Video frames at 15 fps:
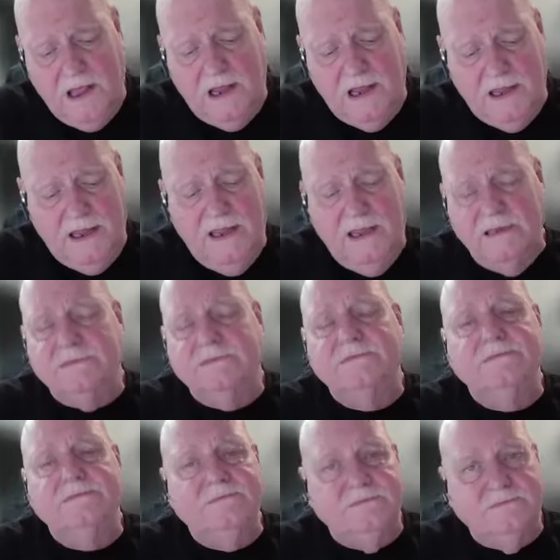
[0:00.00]

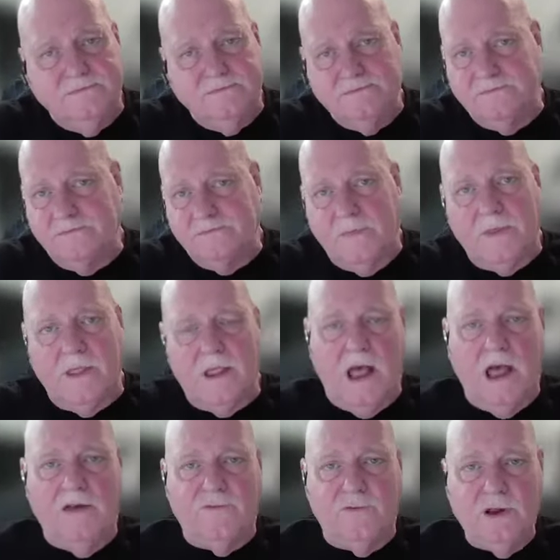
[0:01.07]
And
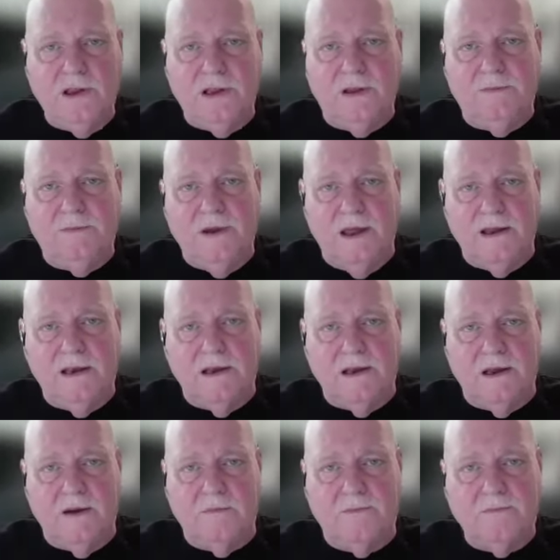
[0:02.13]
I've really
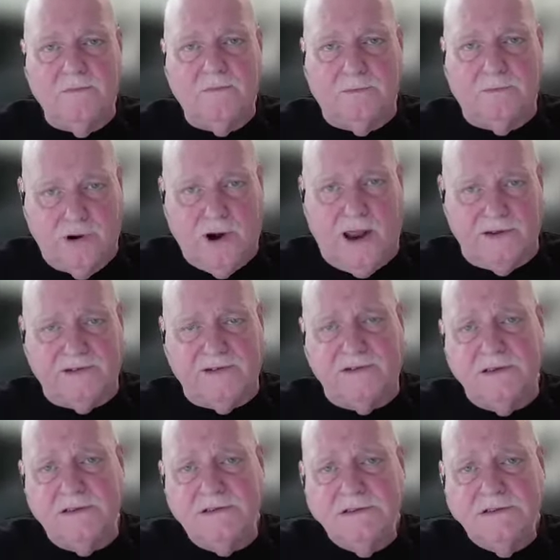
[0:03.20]
been
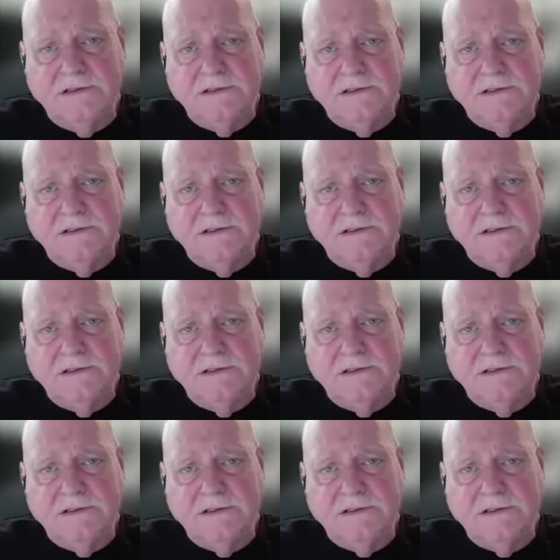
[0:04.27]
pressed